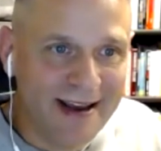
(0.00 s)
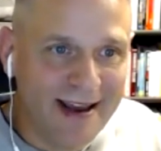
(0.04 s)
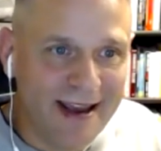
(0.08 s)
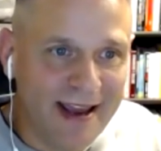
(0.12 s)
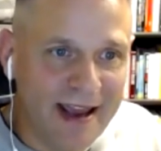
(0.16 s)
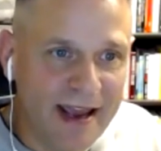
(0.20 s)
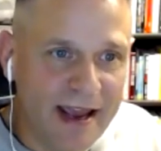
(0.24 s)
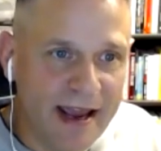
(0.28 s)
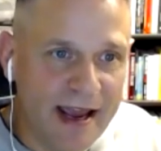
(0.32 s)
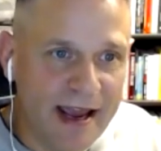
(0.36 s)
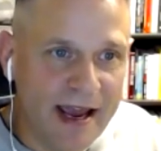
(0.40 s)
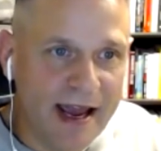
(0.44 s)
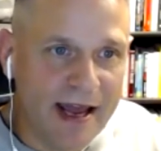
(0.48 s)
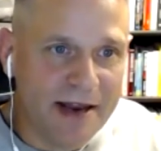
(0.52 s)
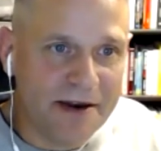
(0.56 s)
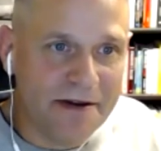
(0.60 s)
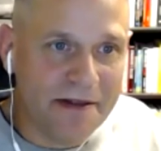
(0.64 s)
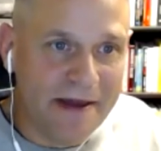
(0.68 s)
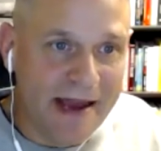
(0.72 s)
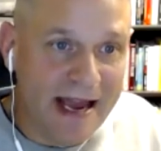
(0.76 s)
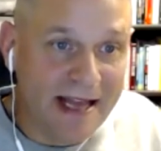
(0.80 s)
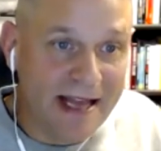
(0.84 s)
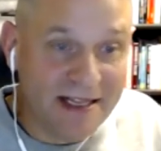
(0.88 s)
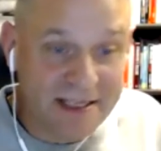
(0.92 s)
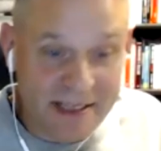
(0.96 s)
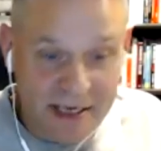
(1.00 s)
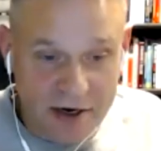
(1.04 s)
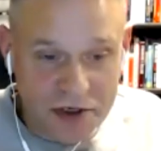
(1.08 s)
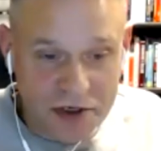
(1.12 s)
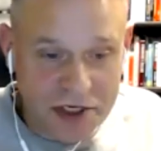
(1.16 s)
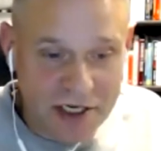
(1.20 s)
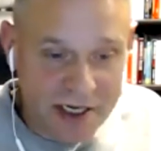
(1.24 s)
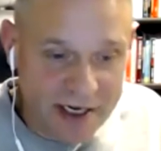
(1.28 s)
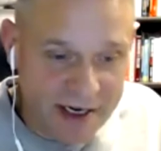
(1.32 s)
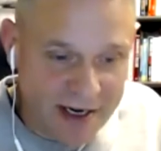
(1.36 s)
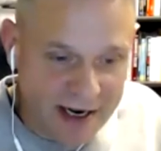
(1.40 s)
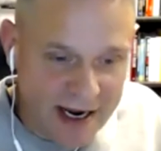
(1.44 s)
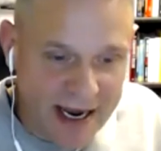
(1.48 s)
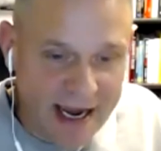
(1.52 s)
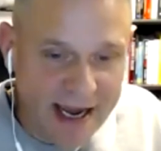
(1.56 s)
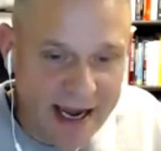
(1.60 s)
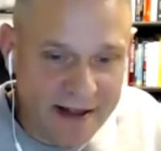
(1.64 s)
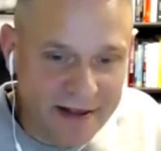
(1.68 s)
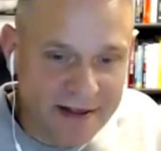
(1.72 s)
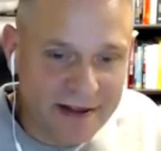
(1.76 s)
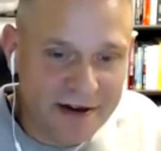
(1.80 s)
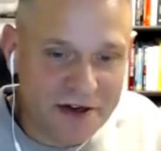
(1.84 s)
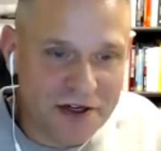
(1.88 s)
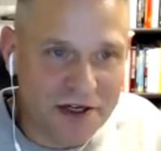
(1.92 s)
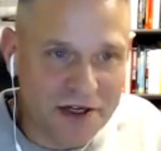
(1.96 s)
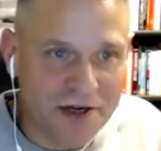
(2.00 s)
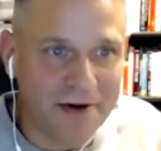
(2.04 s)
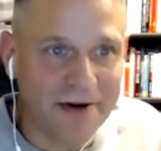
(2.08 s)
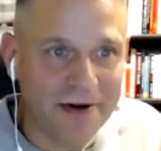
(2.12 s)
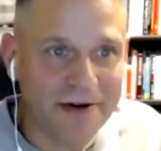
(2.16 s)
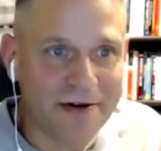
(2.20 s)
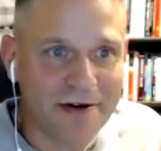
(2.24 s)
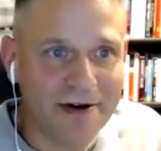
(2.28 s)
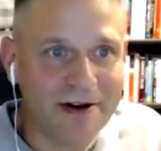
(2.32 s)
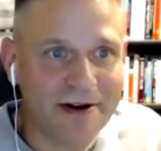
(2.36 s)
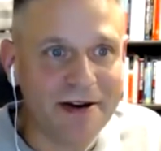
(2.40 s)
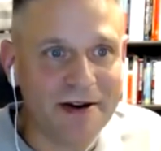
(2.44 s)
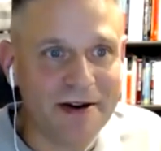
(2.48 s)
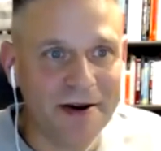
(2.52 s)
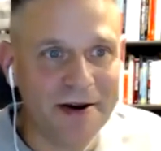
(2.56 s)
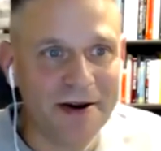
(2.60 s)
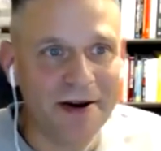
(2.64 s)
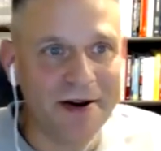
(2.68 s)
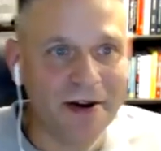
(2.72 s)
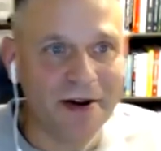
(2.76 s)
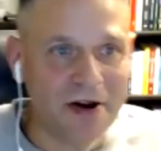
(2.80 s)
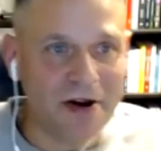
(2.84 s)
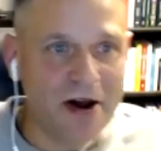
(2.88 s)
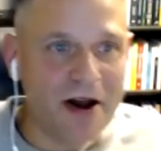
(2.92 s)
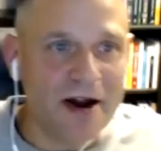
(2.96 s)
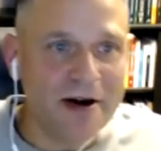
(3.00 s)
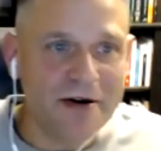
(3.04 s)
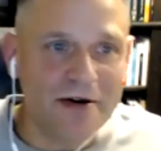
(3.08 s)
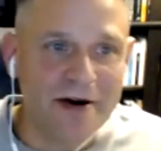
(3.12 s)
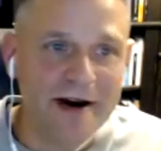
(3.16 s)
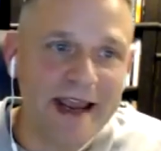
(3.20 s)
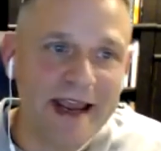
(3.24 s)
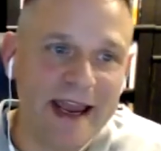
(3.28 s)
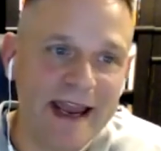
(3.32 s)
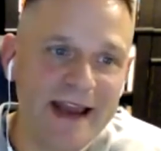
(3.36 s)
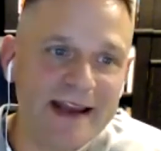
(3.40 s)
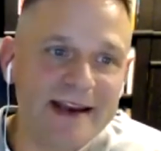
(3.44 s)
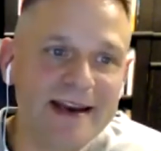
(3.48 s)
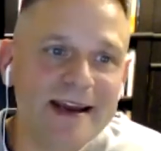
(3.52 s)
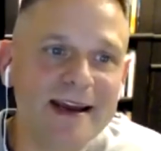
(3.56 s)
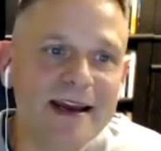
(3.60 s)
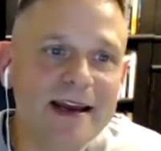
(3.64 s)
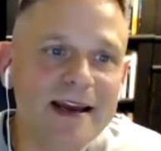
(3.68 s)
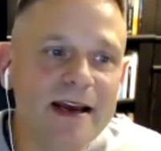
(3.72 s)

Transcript: And that's how she got the children to congregate.